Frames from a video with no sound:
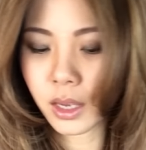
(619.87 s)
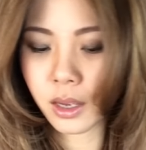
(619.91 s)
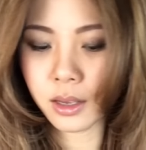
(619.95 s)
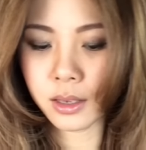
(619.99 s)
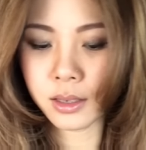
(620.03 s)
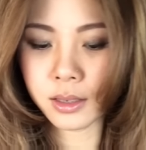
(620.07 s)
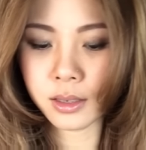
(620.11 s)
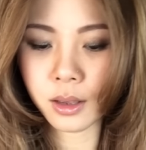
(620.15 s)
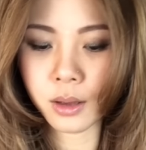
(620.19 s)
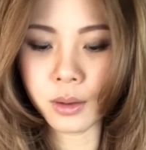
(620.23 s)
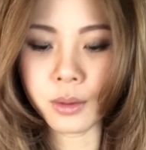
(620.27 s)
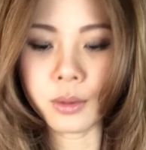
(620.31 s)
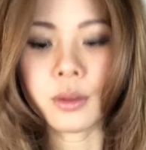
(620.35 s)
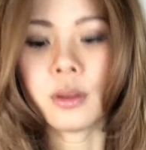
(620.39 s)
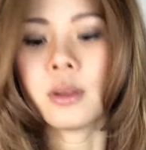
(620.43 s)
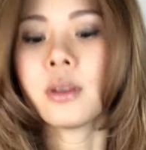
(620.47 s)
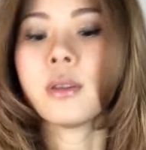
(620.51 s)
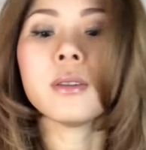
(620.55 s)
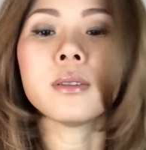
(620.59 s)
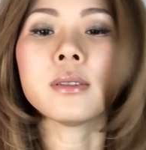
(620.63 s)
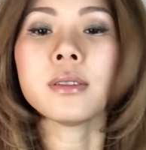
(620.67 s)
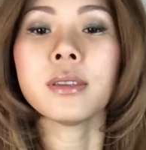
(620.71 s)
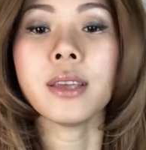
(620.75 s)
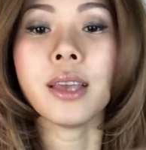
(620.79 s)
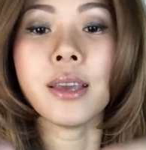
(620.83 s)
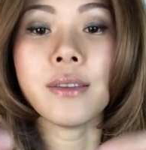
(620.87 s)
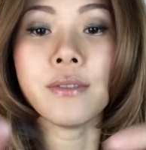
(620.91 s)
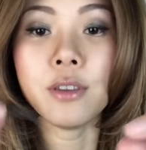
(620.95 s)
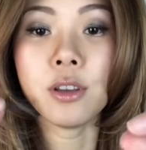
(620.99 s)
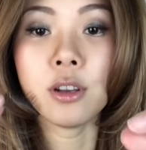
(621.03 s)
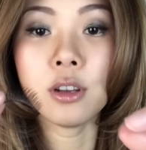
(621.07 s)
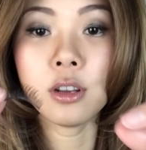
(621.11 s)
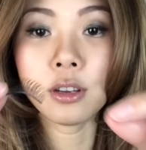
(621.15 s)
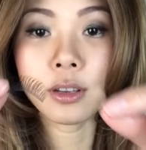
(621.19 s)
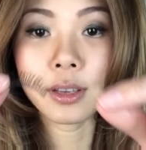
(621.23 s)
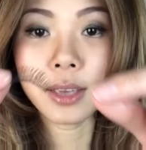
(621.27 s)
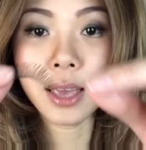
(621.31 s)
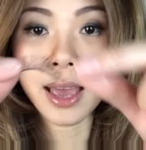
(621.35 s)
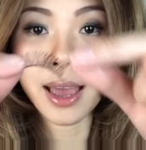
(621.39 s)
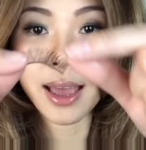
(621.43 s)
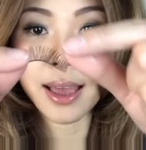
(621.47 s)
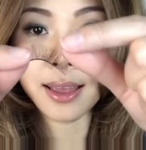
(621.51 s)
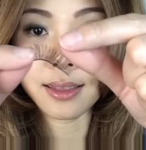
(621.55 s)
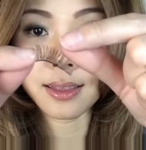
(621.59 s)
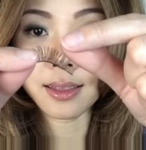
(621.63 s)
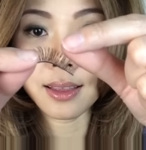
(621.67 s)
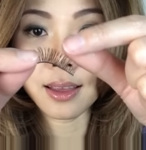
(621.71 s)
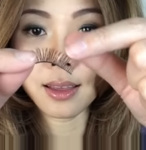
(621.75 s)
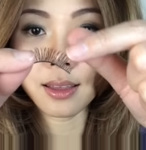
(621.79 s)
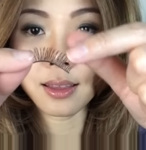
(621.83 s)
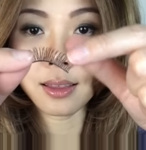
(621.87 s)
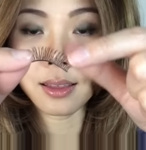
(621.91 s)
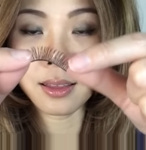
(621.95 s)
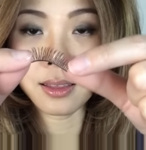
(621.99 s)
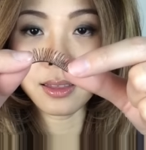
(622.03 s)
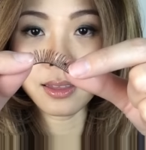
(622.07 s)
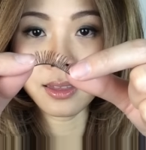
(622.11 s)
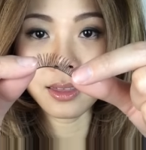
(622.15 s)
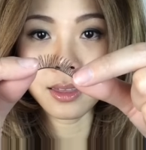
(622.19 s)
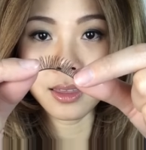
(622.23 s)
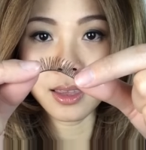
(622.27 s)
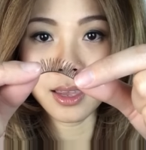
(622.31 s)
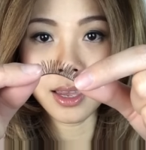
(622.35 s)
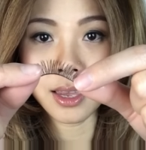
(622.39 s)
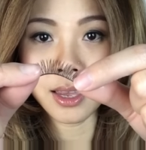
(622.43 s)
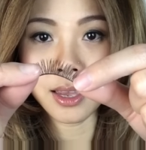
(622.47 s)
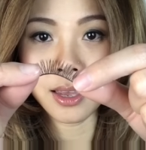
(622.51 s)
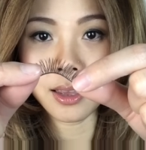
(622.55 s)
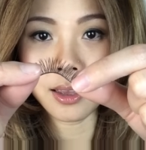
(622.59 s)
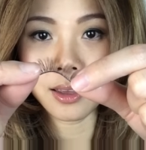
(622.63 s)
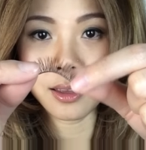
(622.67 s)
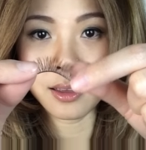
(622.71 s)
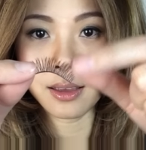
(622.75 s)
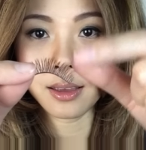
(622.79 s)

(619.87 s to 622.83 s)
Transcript: So if you look at the